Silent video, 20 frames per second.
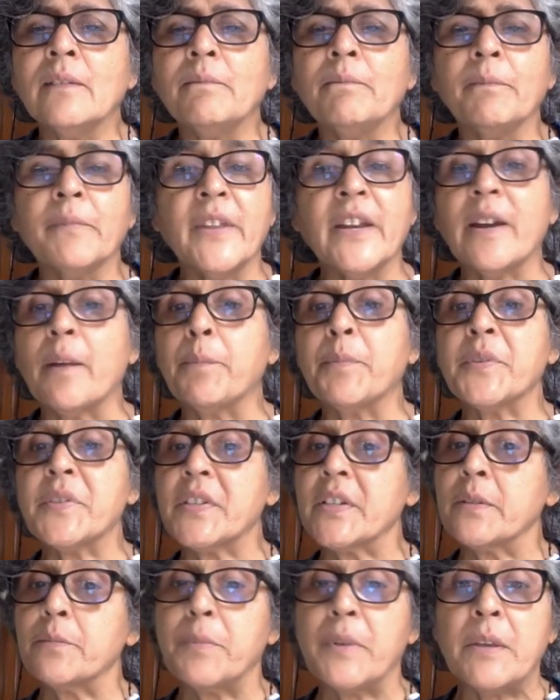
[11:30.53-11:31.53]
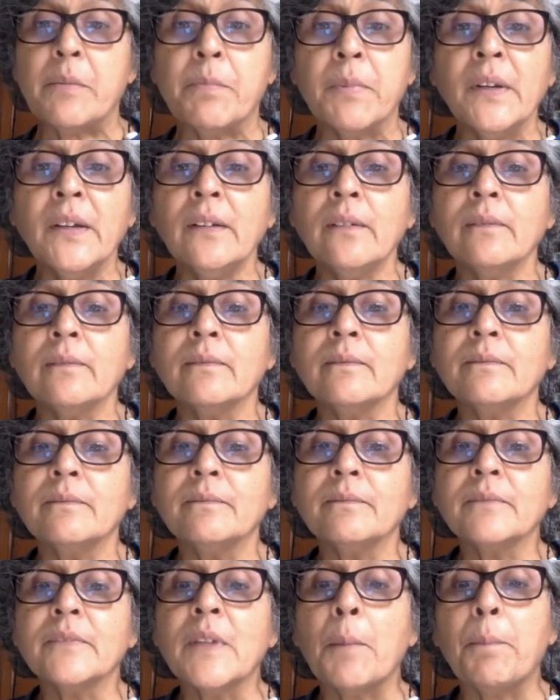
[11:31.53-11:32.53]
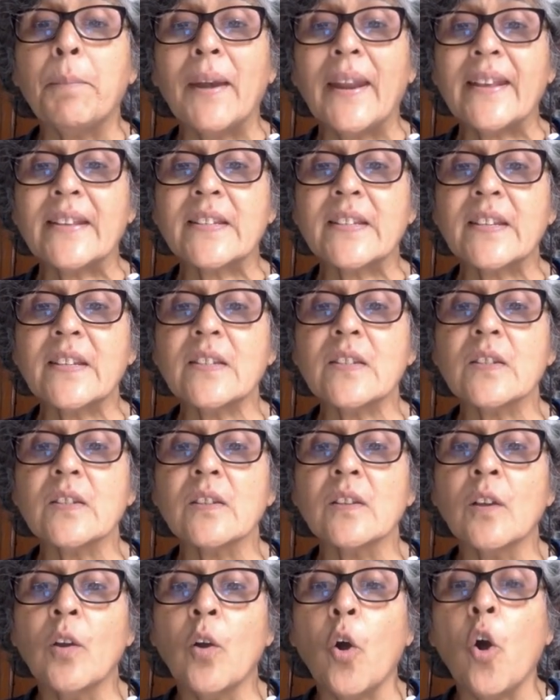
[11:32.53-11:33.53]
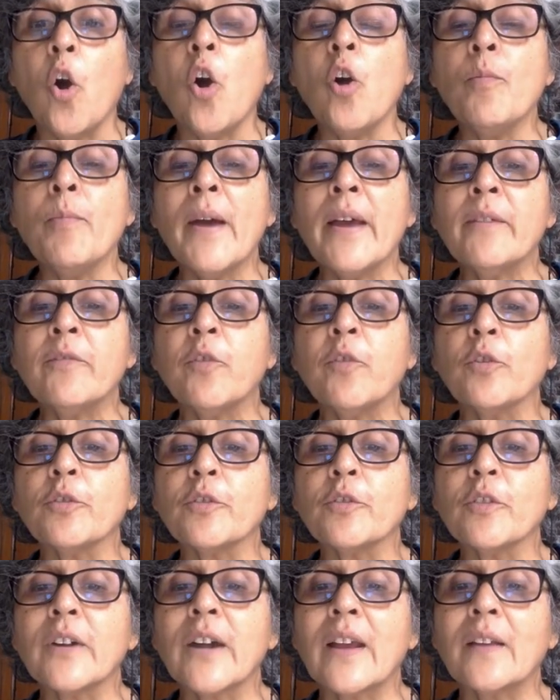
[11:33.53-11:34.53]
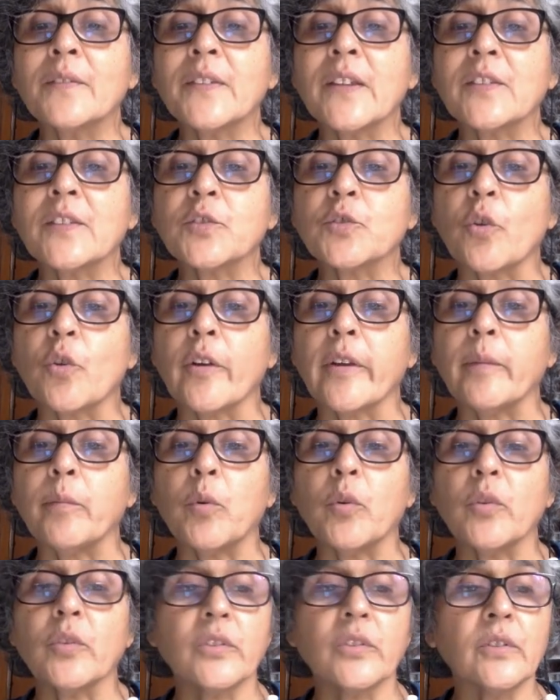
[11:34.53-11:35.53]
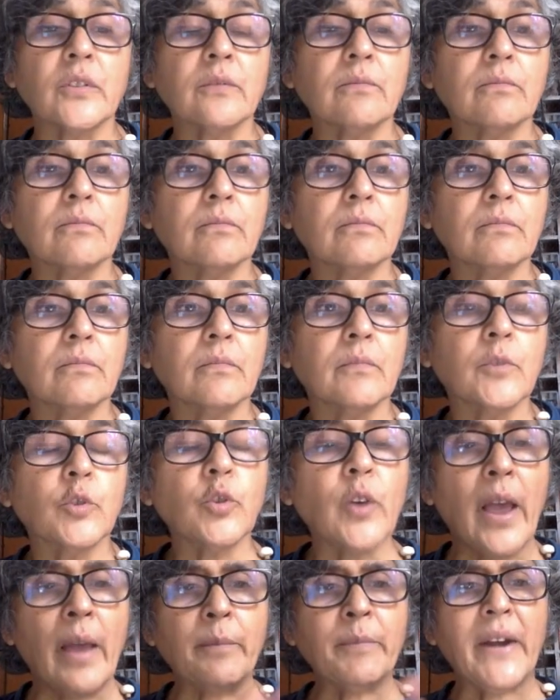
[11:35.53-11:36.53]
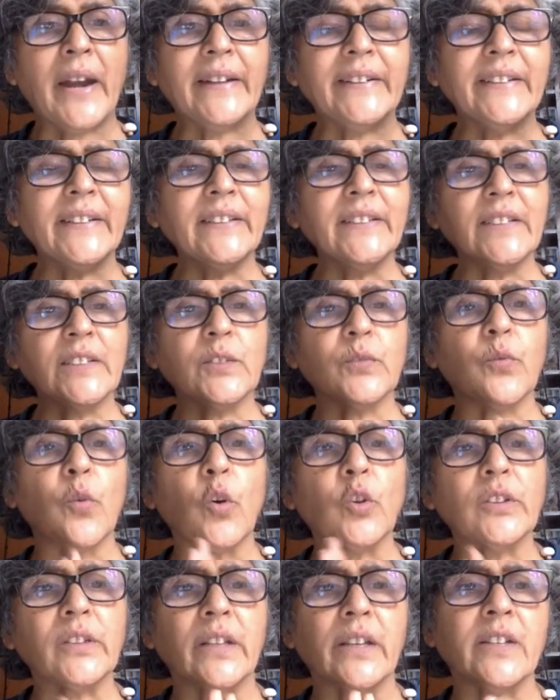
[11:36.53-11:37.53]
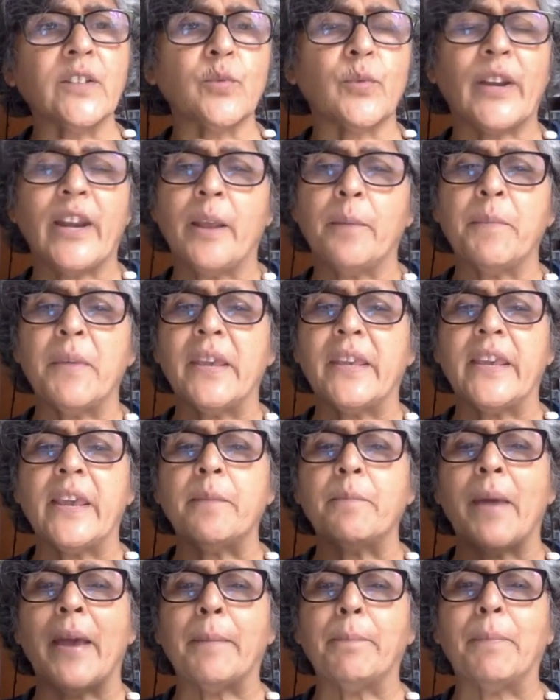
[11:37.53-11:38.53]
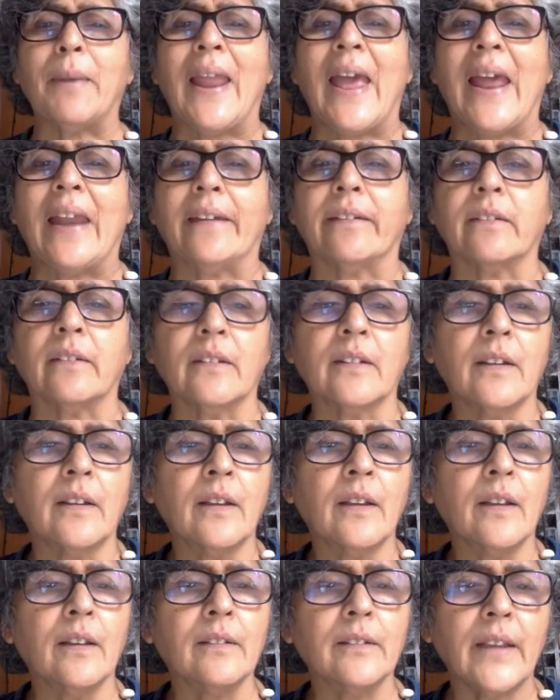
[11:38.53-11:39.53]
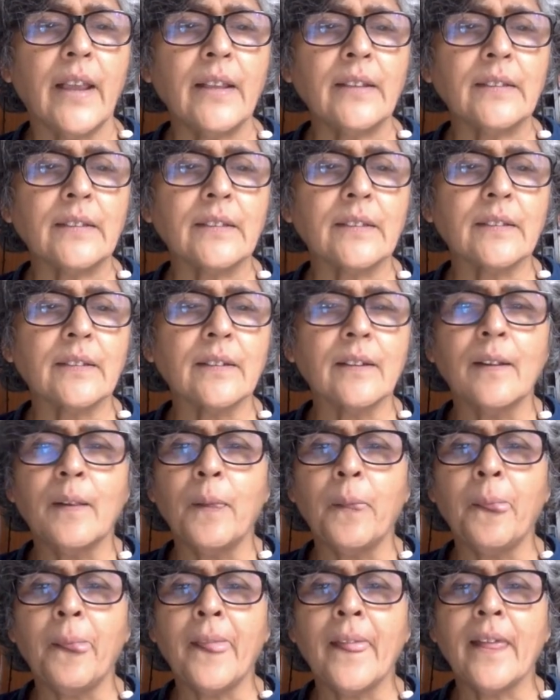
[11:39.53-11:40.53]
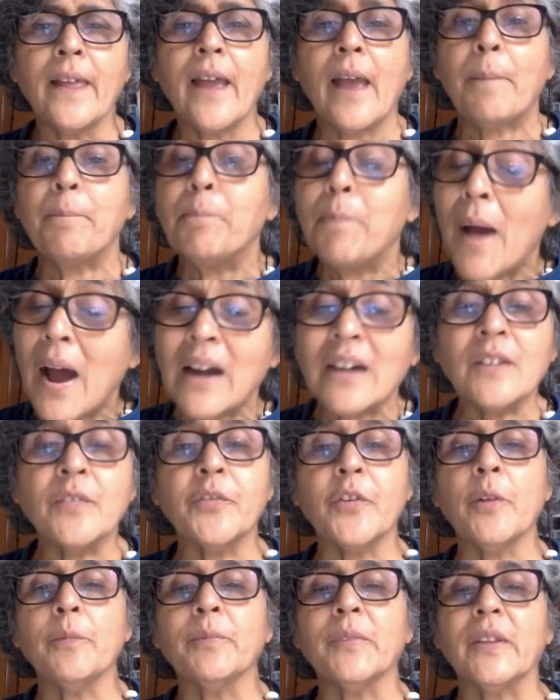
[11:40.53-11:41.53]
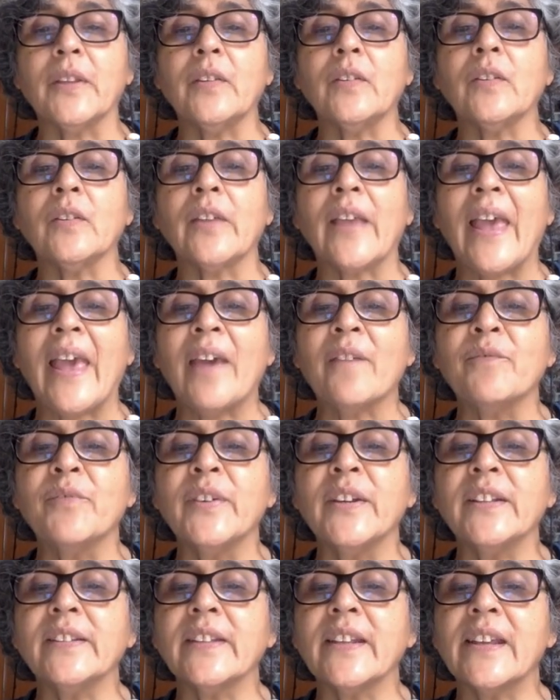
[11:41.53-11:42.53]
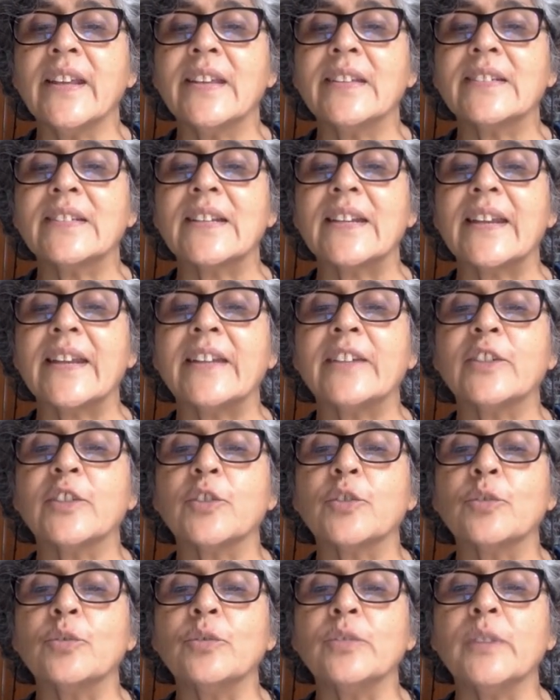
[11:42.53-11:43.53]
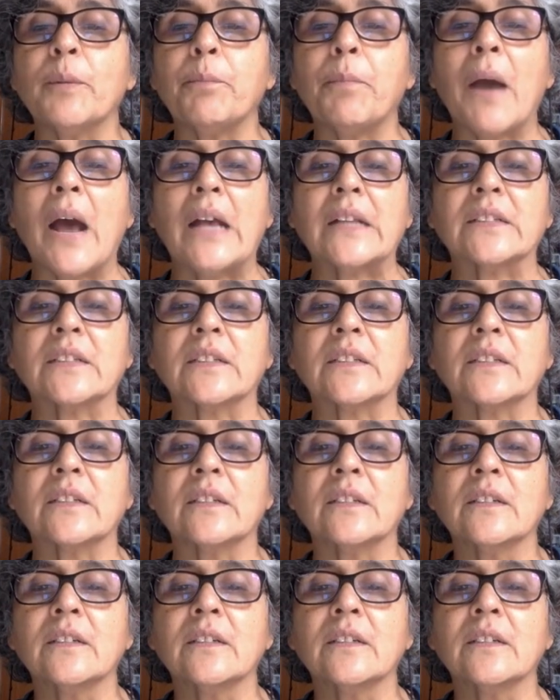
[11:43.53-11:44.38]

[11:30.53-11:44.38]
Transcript: they represent people, places. All my photographs are storybooks. So I'm writing these 4 things when I'm making my plan. Yes. Apart from this, everything is linked to the past.